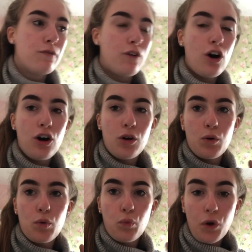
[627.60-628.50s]
for
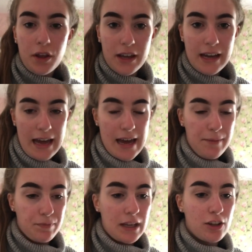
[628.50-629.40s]
what you
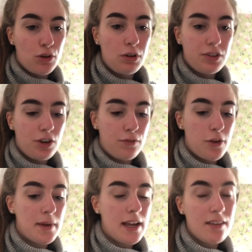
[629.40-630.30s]
get and the quality of
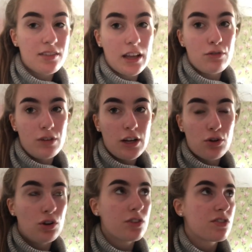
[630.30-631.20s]
them is like really
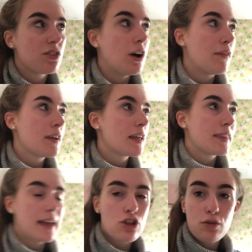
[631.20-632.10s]
good so I think
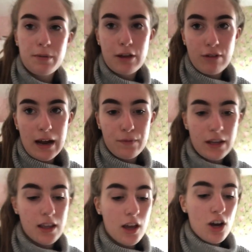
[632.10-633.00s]
they should be
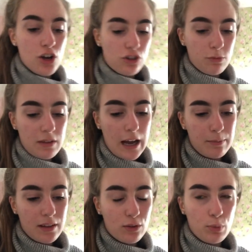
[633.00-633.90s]
arriving
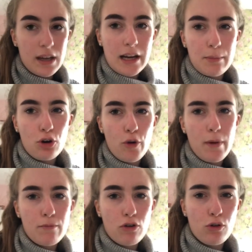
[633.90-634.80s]
sometime this week I'm
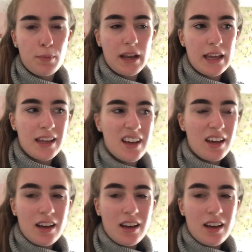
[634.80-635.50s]
hoping probably